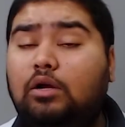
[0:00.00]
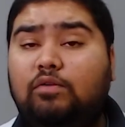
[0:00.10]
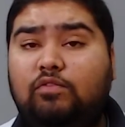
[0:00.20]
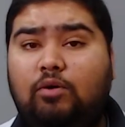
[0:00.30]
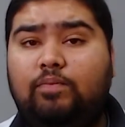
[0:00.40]

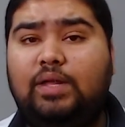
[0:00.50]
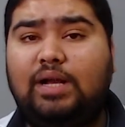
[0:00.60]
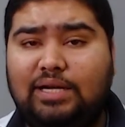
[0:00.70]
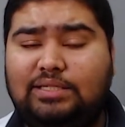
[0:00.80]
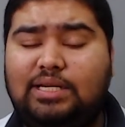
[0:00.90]
form the
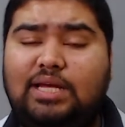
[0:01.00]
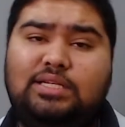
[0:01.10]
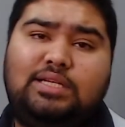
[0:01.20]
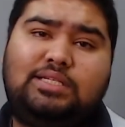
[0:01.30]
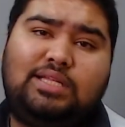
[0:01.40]

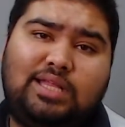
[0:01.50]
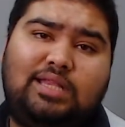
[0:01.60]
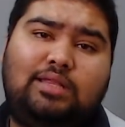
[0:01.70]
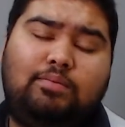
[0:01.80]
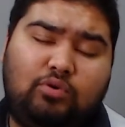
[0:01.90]
cartilaginous and
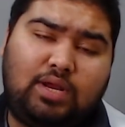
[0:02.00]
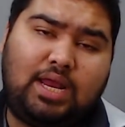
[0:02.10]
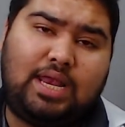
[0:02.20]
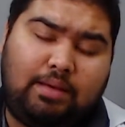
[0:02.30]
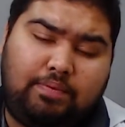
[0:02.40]
then the bony
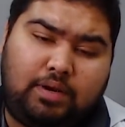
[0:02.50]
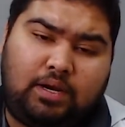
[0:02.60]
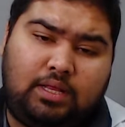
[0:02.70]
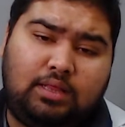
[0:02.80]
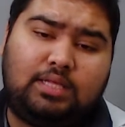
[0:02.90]
labyrinth.